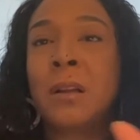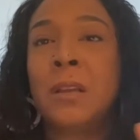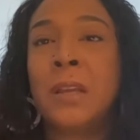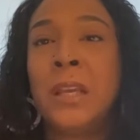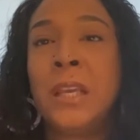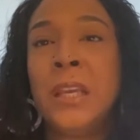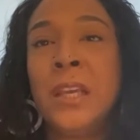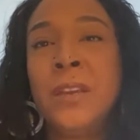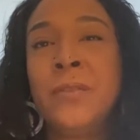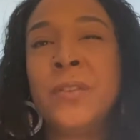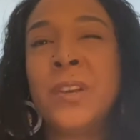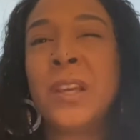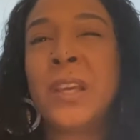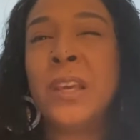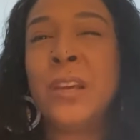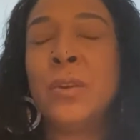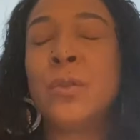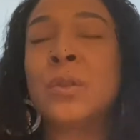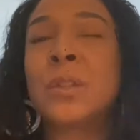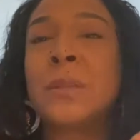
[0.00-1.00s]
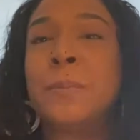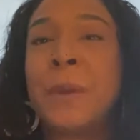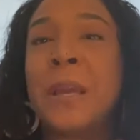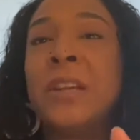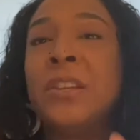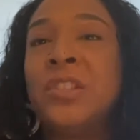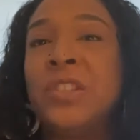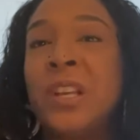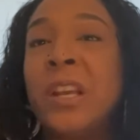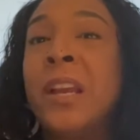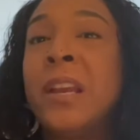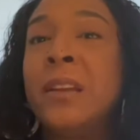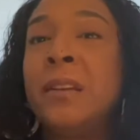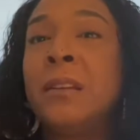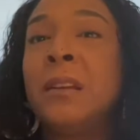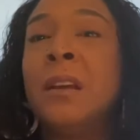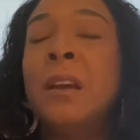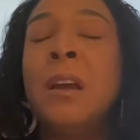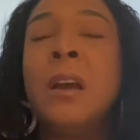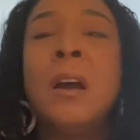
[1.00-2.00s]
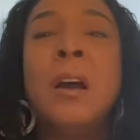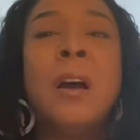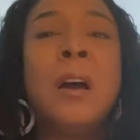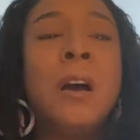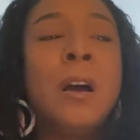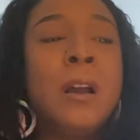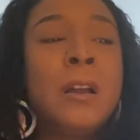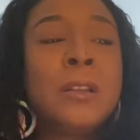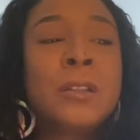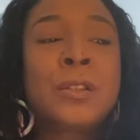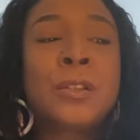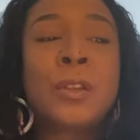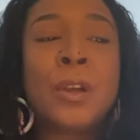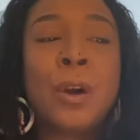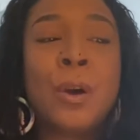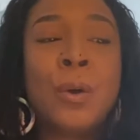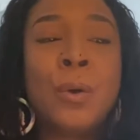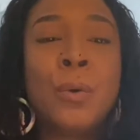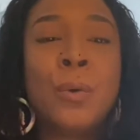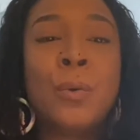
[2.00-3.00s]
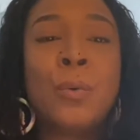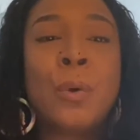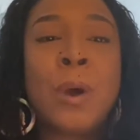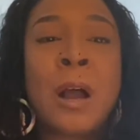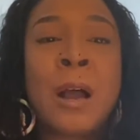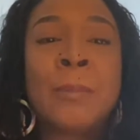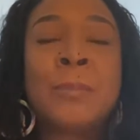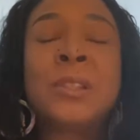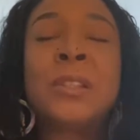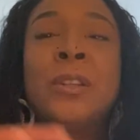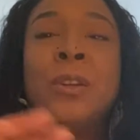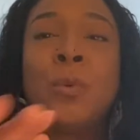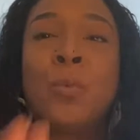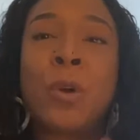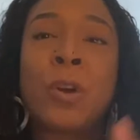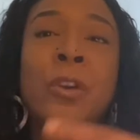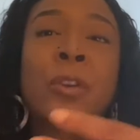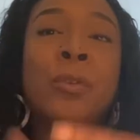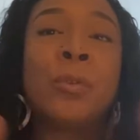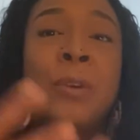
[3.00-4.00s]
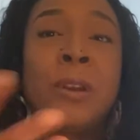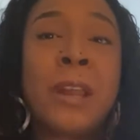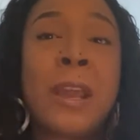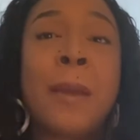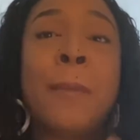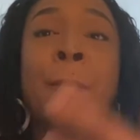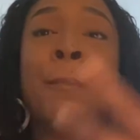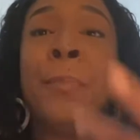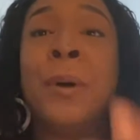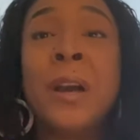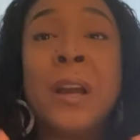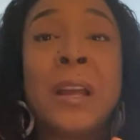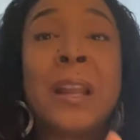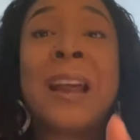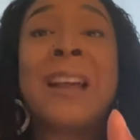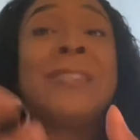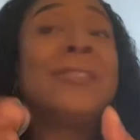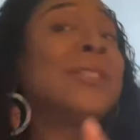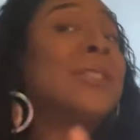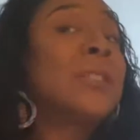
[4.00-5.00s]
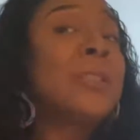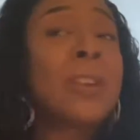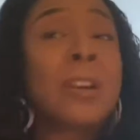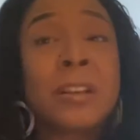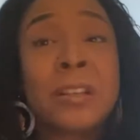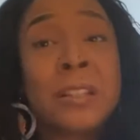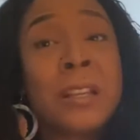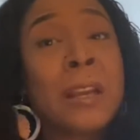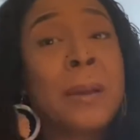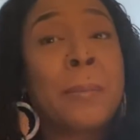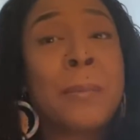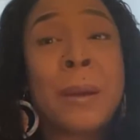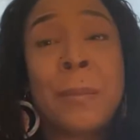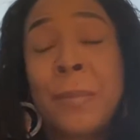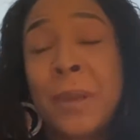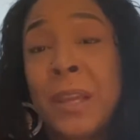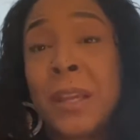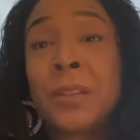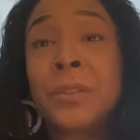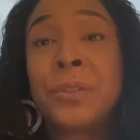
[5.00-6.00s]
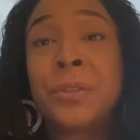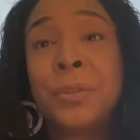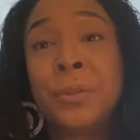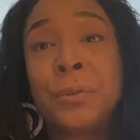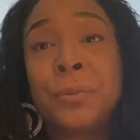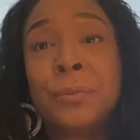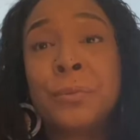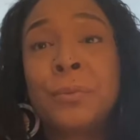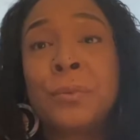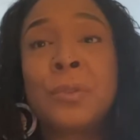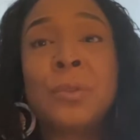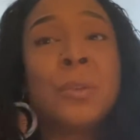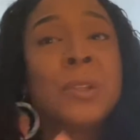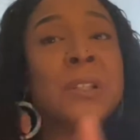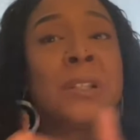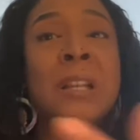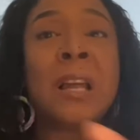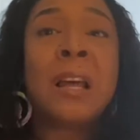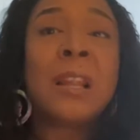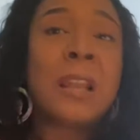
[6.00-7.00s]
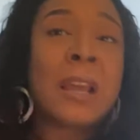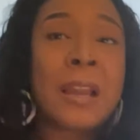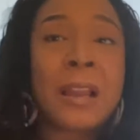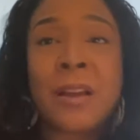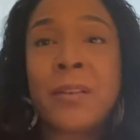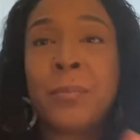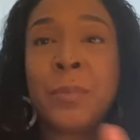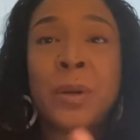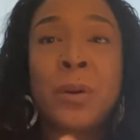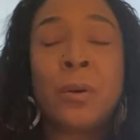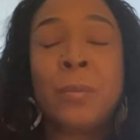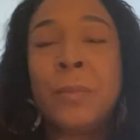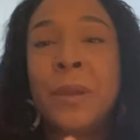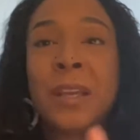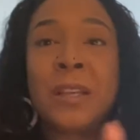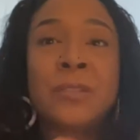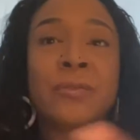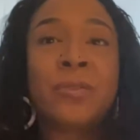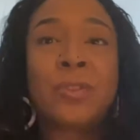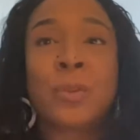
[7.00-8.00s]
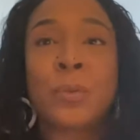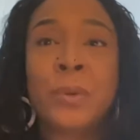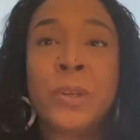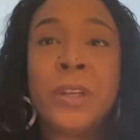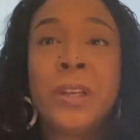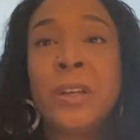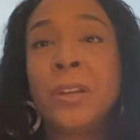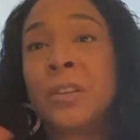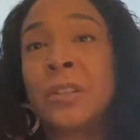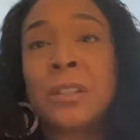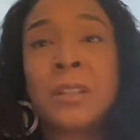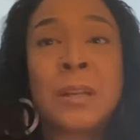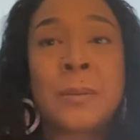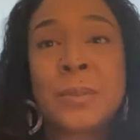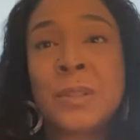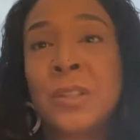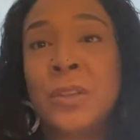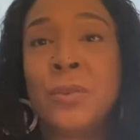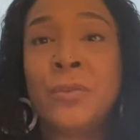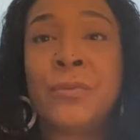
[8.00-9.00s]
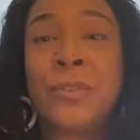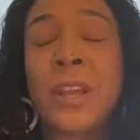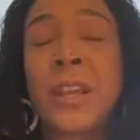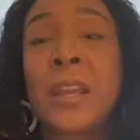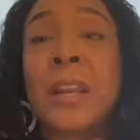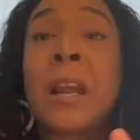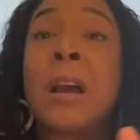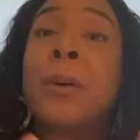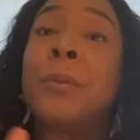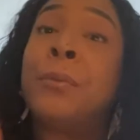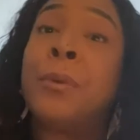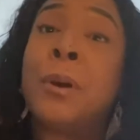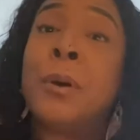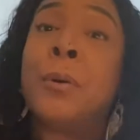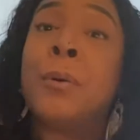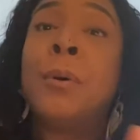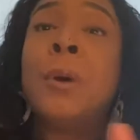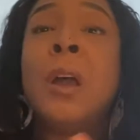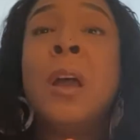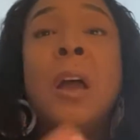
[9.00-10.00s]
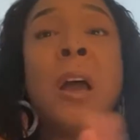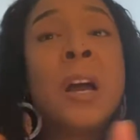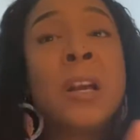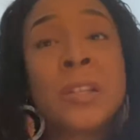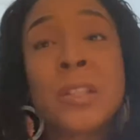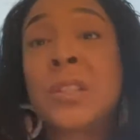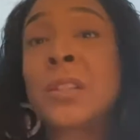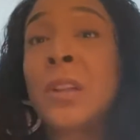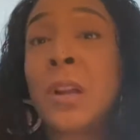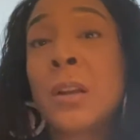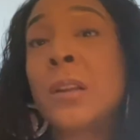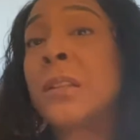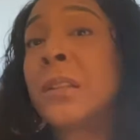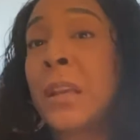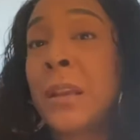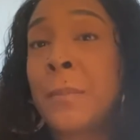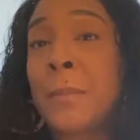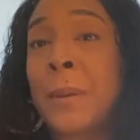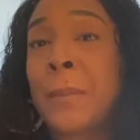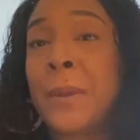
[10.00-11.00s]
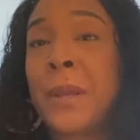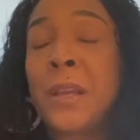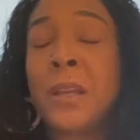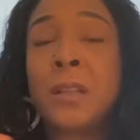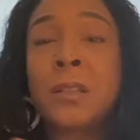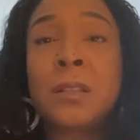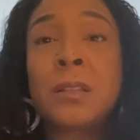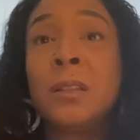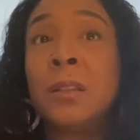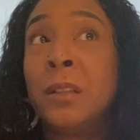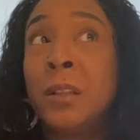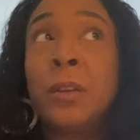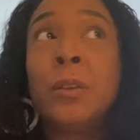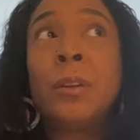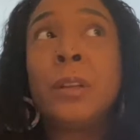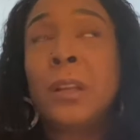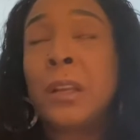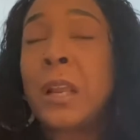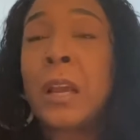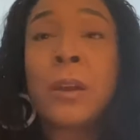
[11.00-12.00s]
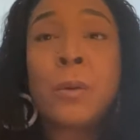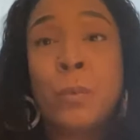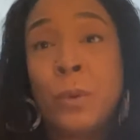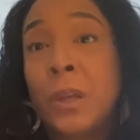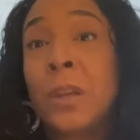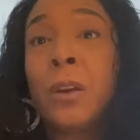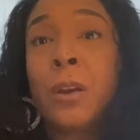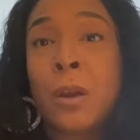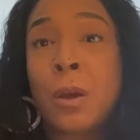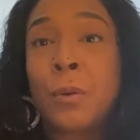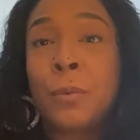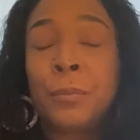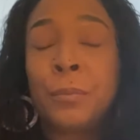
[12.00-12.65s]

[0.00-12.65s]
even killed space yet. So I'm still working on that, but I just started taking my meds too. So it's not like I've been on meds for 3 years and I'm still flaking out. No, I just started taking my meds literally like a week ago.